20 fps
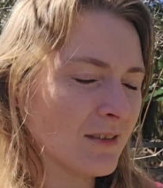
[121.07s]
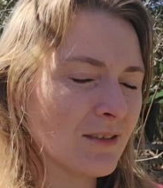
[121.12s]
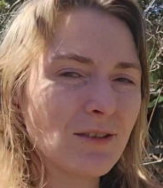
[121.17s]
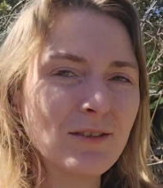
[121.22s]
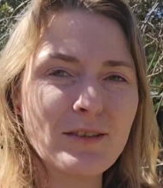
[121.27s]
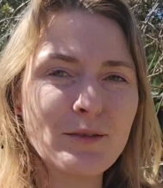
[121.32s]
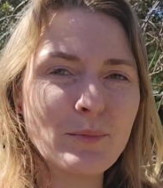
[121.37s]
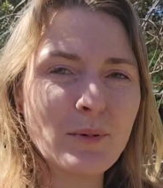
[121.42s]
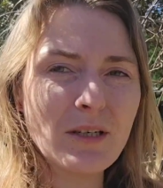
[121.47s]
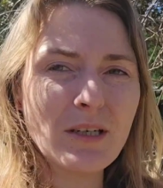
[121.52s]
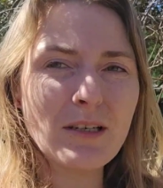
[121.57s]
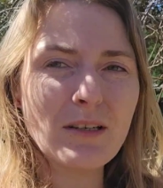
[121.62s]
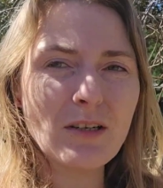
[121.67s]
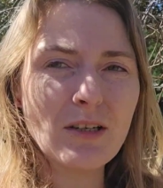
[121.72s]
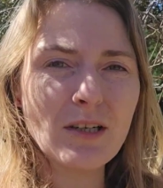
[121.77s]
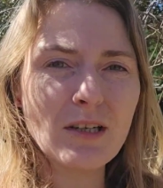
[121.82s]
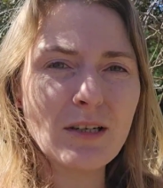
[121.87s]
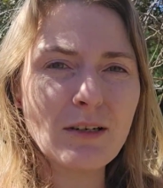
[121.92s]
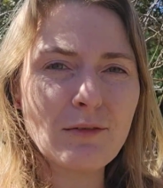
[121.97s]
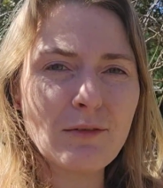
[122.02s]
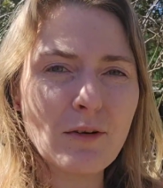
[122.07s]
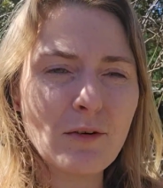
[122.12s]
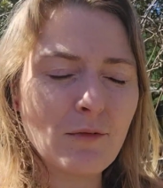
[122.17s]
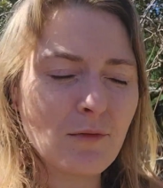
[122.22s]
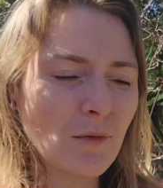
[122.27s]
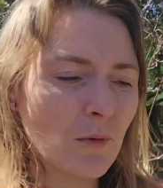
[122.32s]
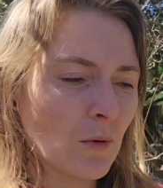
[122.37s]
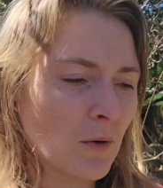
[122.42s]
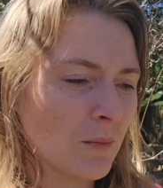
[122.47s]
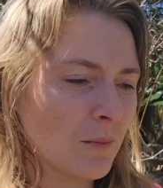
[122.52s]
years is plenty long enough
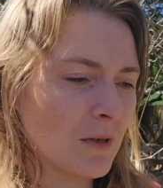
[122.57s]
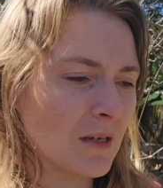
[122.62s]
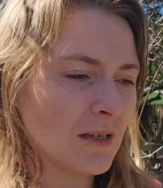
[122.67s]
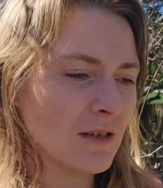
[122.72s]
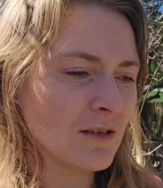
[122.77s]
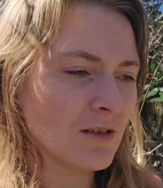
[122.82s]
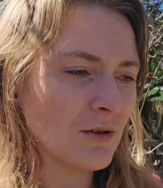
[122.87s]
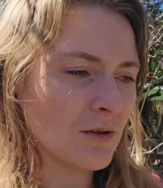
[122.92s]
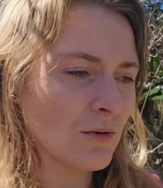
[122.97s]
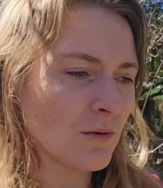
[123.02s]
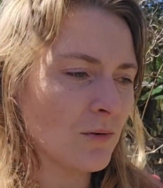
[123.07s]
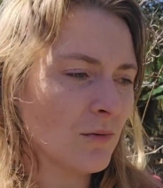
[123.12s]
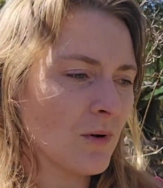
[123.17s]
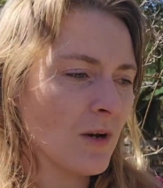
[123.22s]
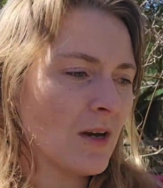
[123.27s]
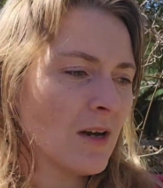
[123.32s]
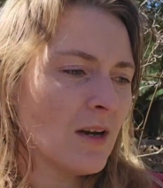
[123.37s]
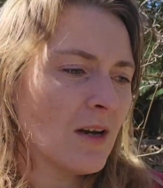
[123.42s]
for me to